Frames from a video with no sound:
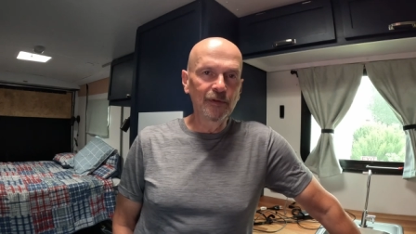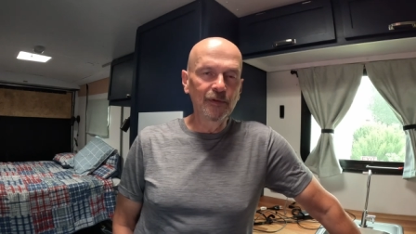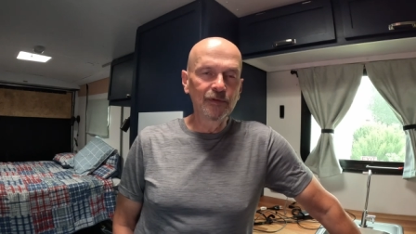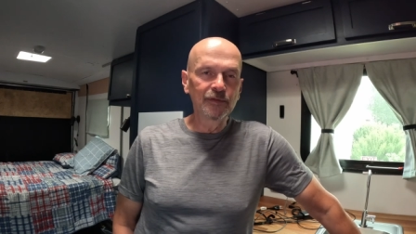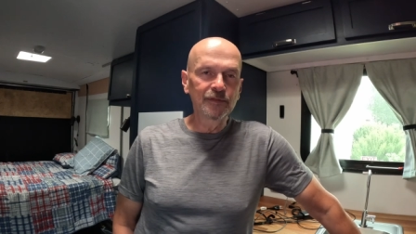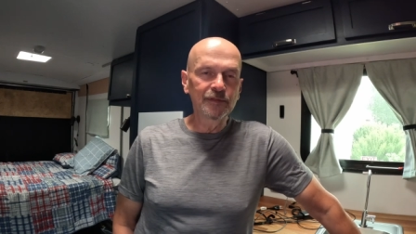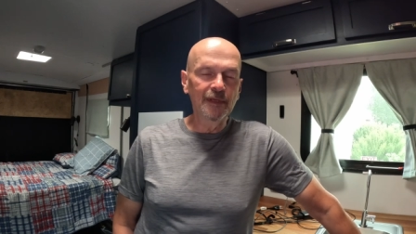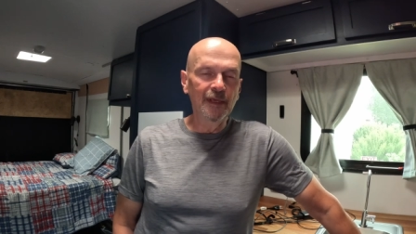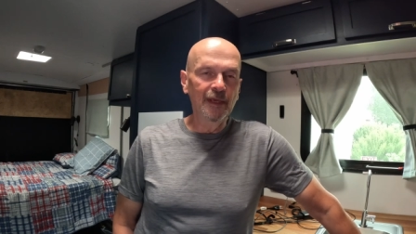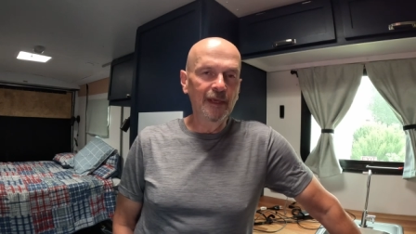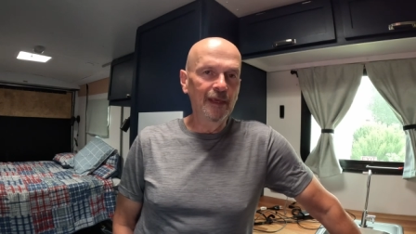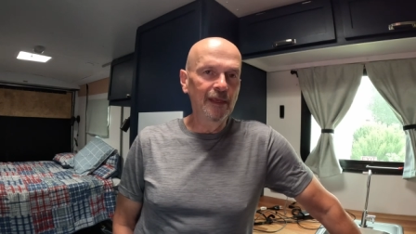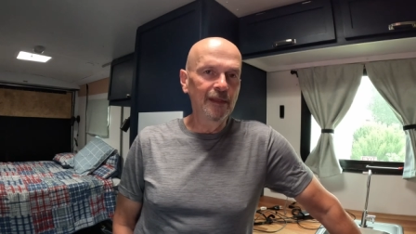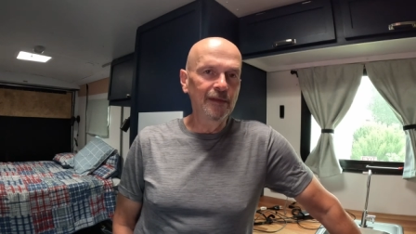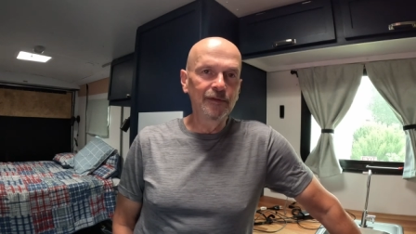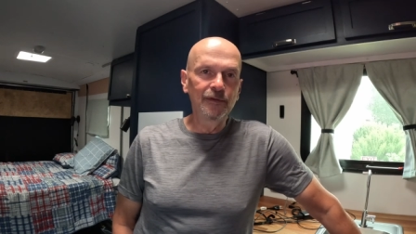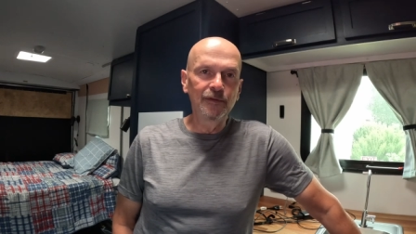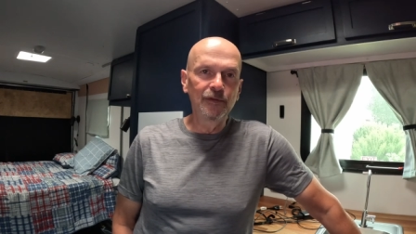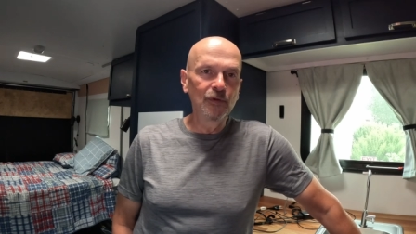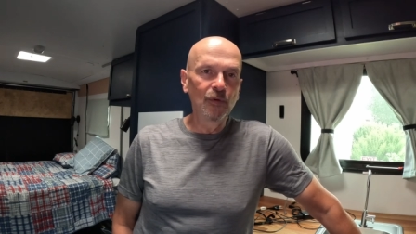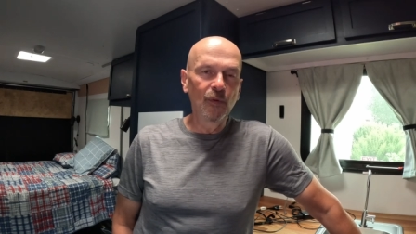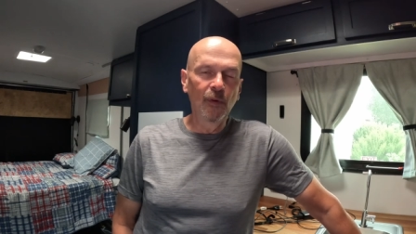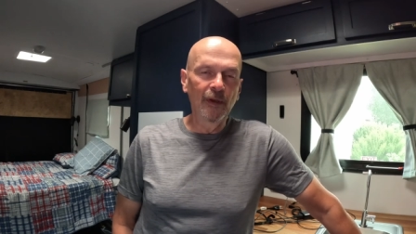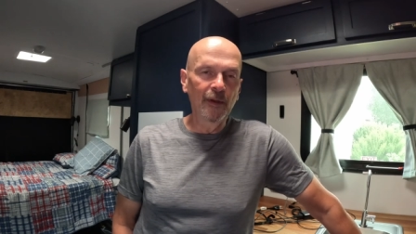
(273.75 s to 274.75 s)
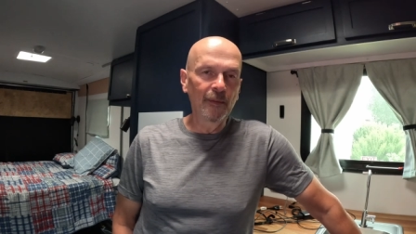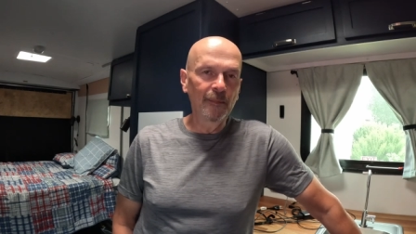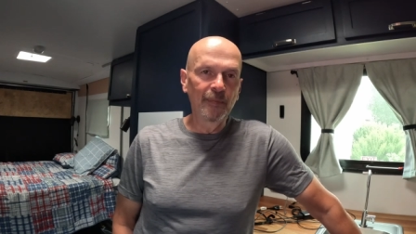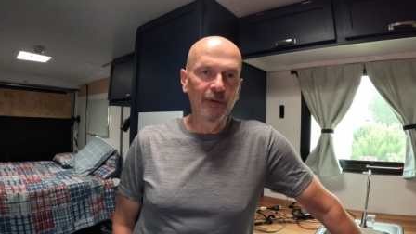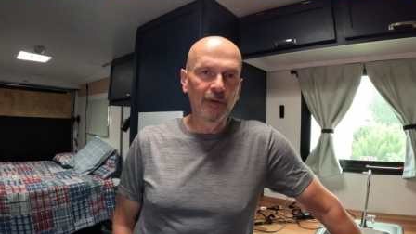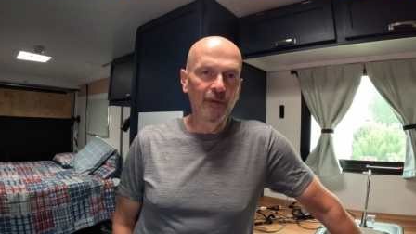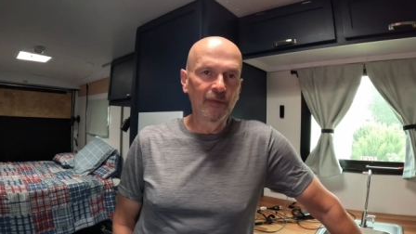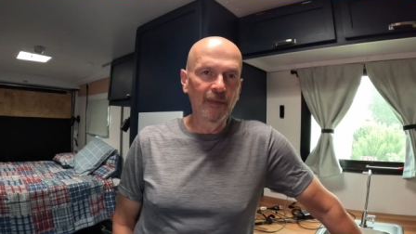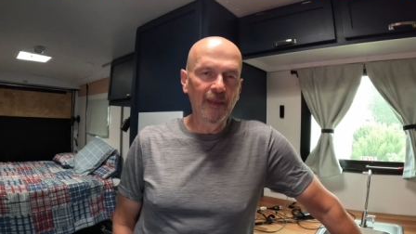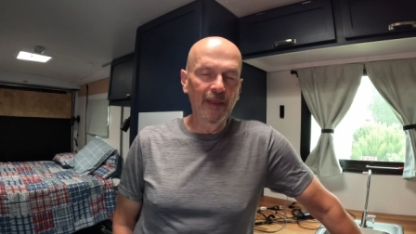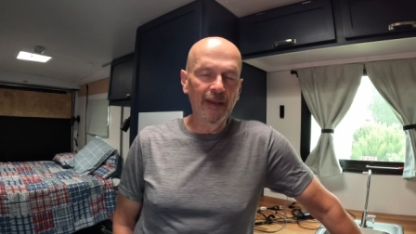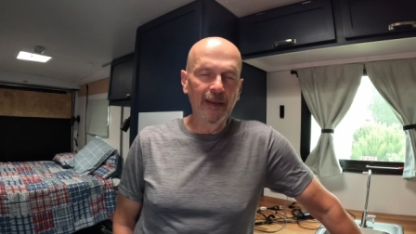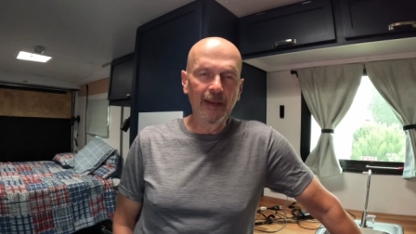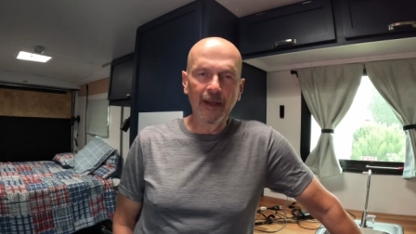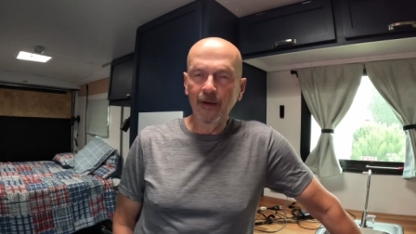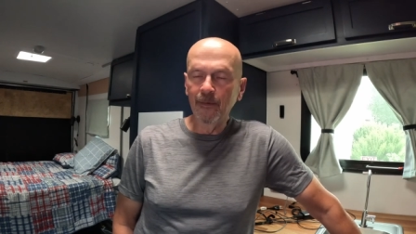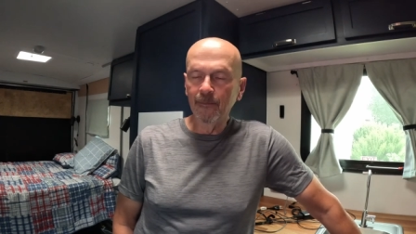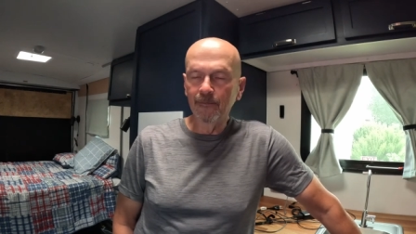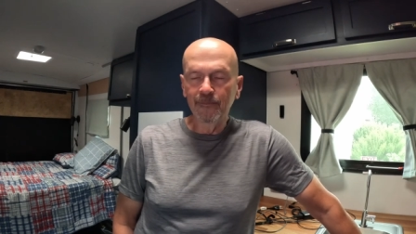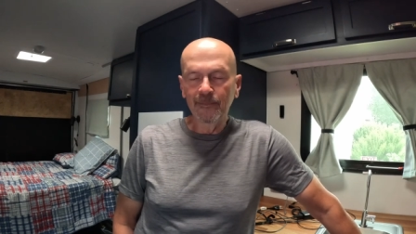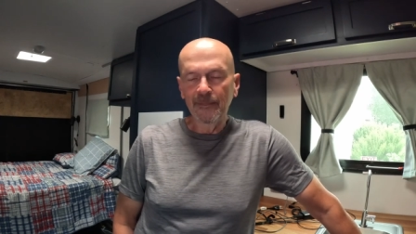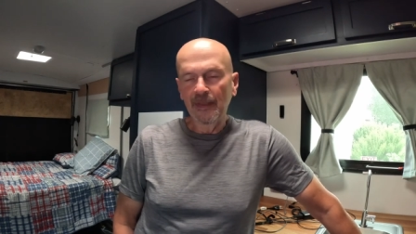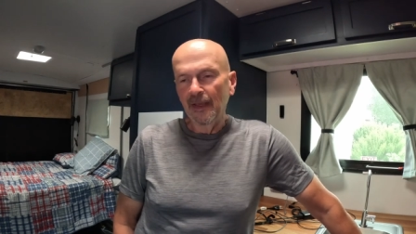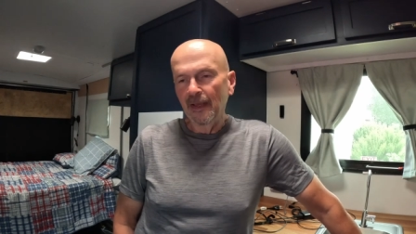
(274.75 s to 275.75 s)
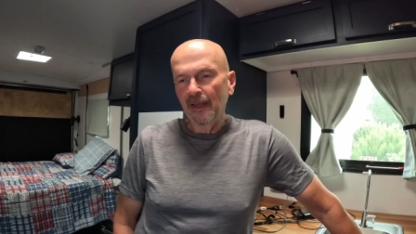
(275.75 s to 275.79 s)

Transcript: use and you want to build that out.